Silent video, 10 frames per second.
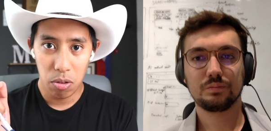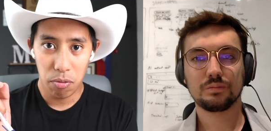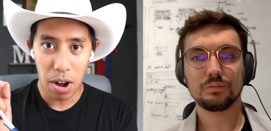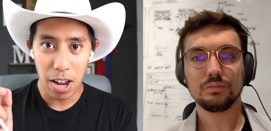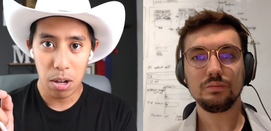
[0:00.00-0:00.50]

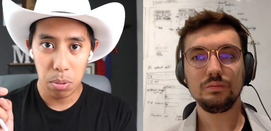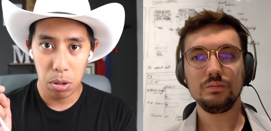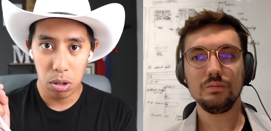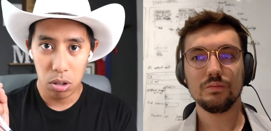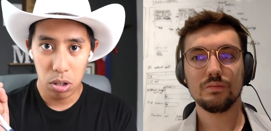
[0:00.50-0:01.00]

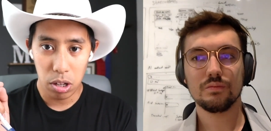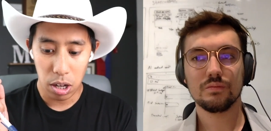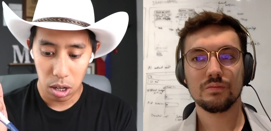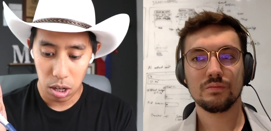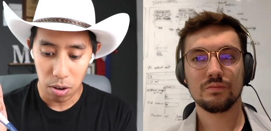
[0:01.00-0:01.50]
Speaker 1: viable
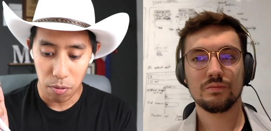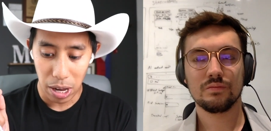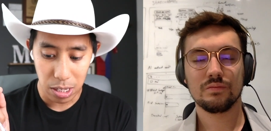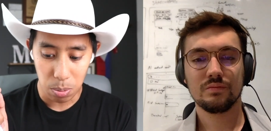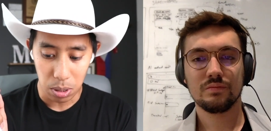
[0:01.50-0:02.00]

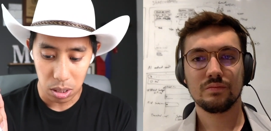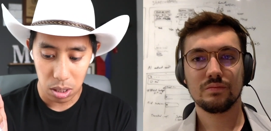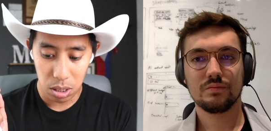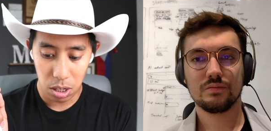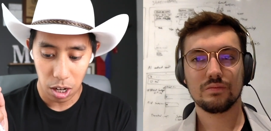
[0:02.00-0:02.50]

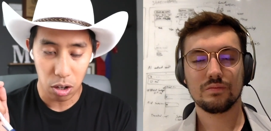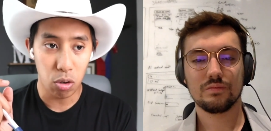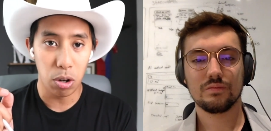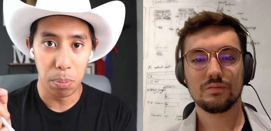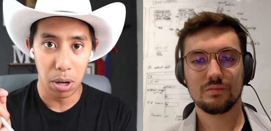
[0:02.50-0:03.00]
investments in
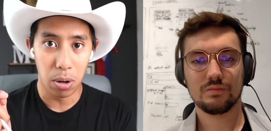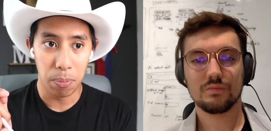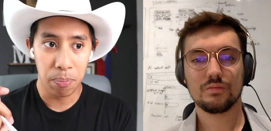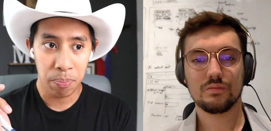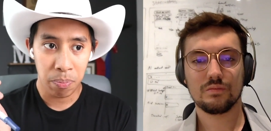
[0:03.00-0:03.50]
crypto.
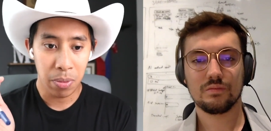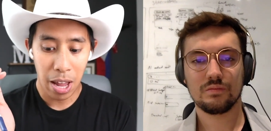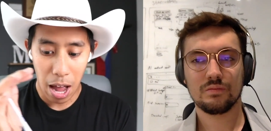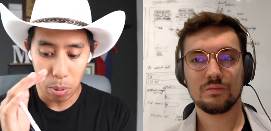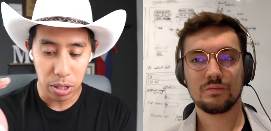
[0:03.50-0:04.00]

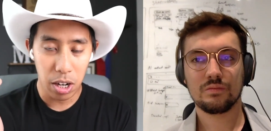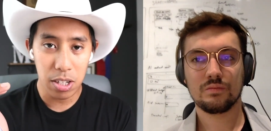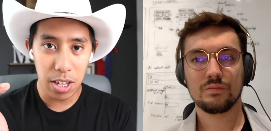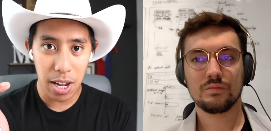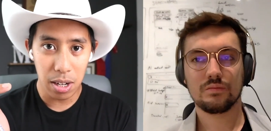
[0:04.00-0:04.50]
How it does
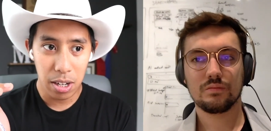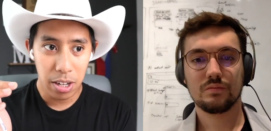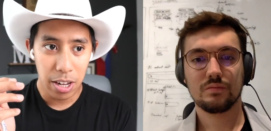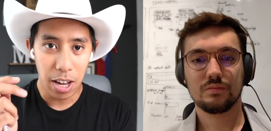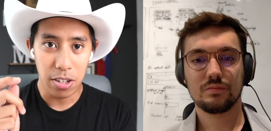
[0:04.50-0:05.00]
that
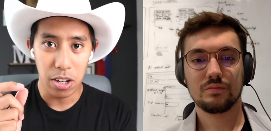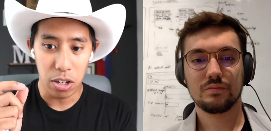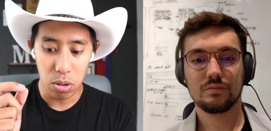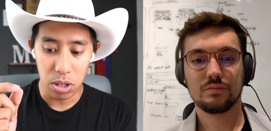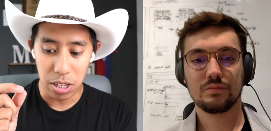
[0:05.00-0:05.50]
is it
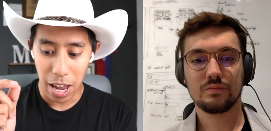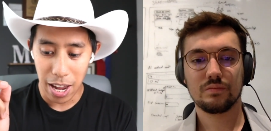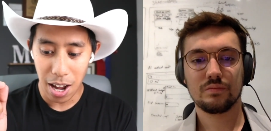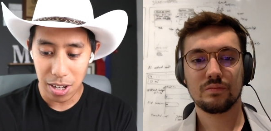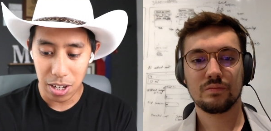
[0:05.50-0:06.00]
uses
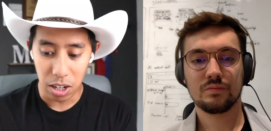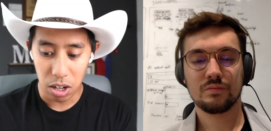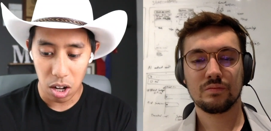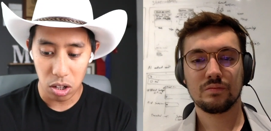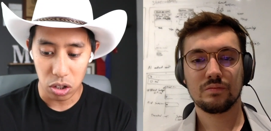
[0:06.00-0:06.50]
AI
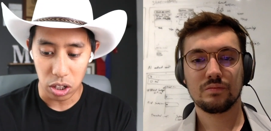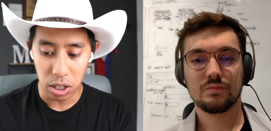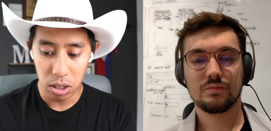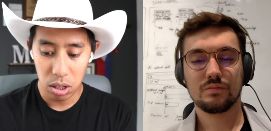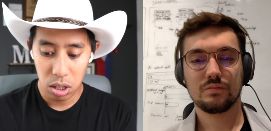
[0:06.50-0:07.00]

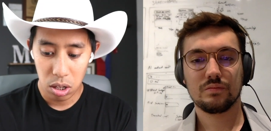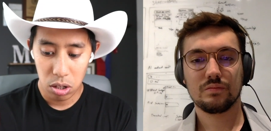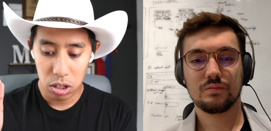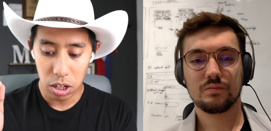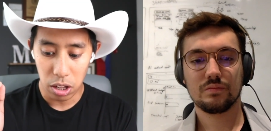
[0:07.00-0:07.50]
technology
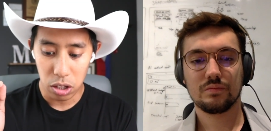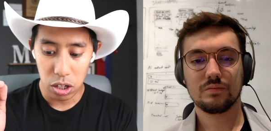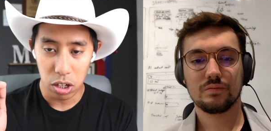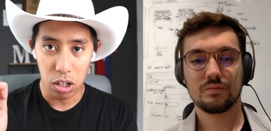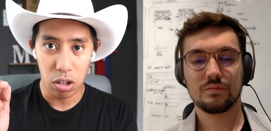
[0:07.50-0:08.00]

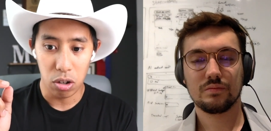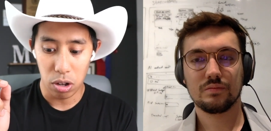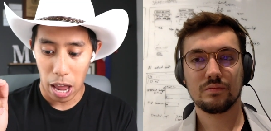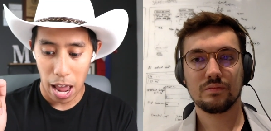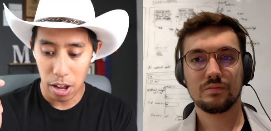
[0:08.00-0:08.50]
to
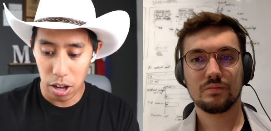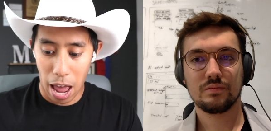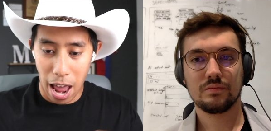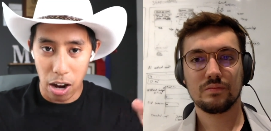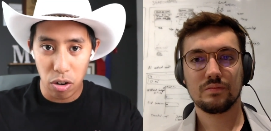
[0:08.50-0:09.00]

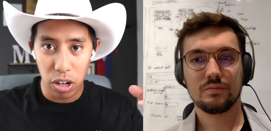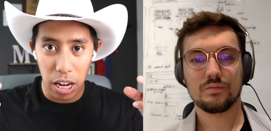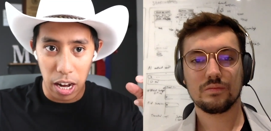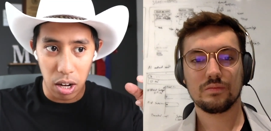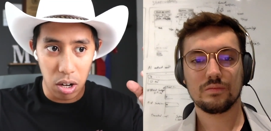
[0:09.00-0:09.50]

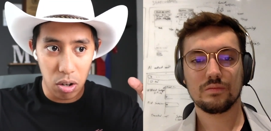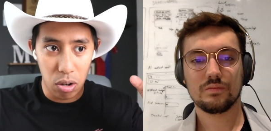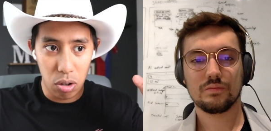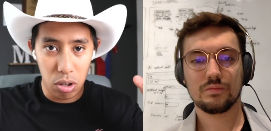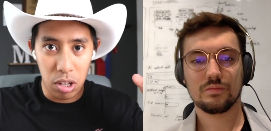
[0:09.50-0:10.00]
aggregate
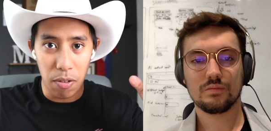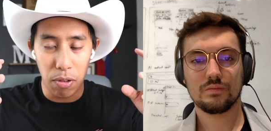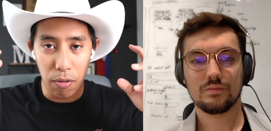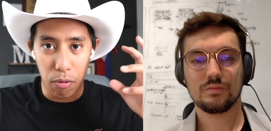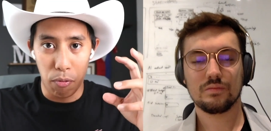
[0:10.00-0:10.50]
different